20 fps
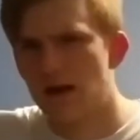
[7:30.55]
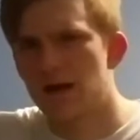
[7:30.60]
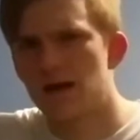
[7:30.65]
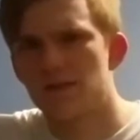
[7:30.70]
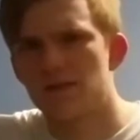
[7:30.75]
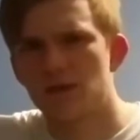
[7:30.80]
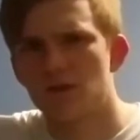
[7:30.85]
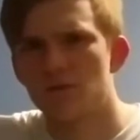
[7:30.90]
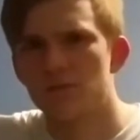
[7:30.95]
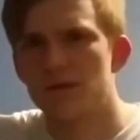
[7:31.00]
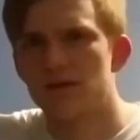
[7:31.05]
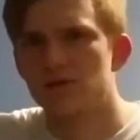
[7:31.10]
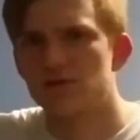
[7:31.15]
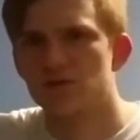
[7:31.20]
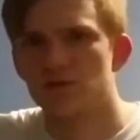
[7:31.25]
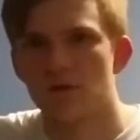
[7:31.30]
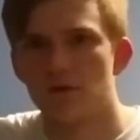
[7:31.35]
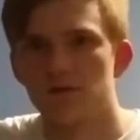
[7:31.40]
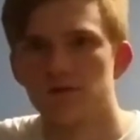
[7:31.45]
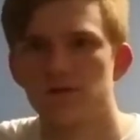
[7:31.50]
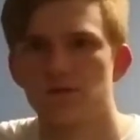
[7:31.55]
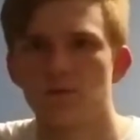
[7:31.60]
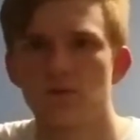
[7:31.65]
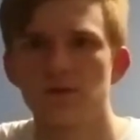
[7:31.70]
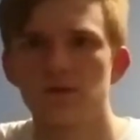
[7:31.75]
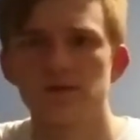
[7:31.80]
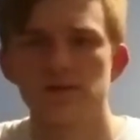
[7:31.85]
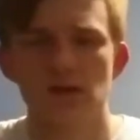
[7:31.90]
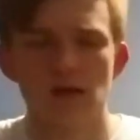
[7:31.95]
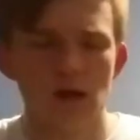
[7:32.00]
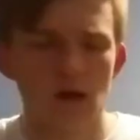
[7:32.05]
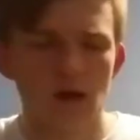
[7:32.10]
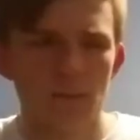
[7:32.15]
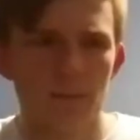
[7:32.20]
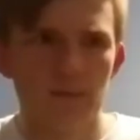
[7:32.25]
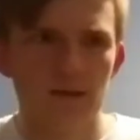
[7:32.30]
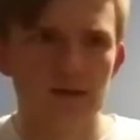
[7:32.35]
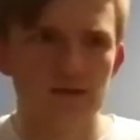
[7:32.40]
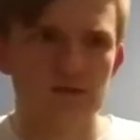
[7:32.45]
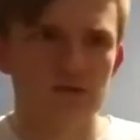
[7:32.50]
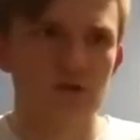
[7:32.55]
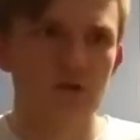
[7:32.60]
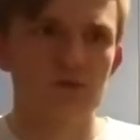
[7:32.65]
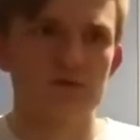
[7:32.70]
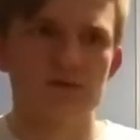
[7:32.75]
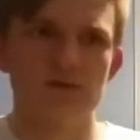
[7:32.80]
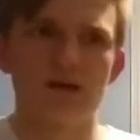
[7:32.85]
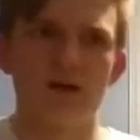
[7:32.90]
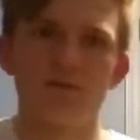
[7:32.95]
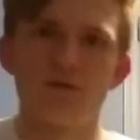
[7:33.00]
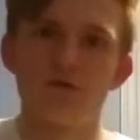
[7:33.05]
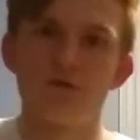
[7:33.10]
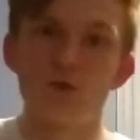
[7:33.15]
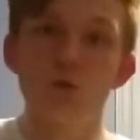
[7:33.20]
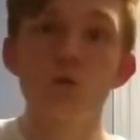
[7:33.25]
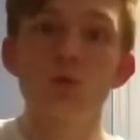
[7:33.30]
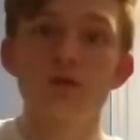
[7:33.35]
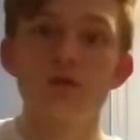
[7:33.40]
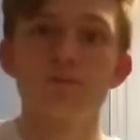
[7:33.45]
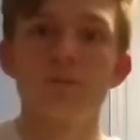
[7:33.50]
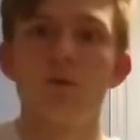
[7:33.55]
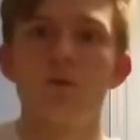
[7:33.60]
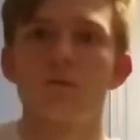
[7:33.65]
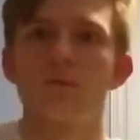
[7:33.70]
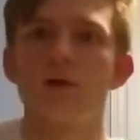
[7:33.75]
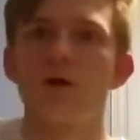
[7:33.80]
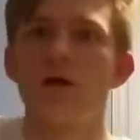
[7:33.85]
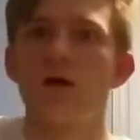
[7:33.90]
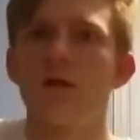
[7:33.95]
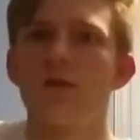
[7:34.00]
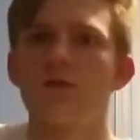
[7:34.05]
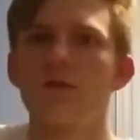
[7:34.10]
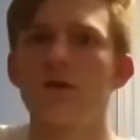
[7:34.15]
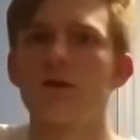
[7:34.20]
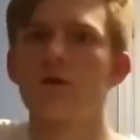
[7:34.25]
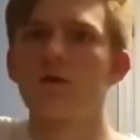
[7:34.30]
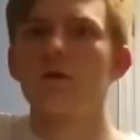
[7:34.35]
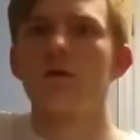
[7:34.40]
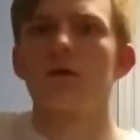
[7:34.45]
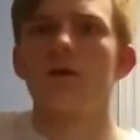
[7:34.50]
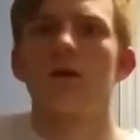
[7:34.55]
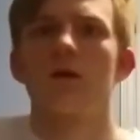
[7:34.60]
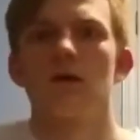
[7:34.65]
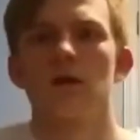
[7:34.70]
I didn't think it would be as strong as it was because it's not the newest bowling ball out there.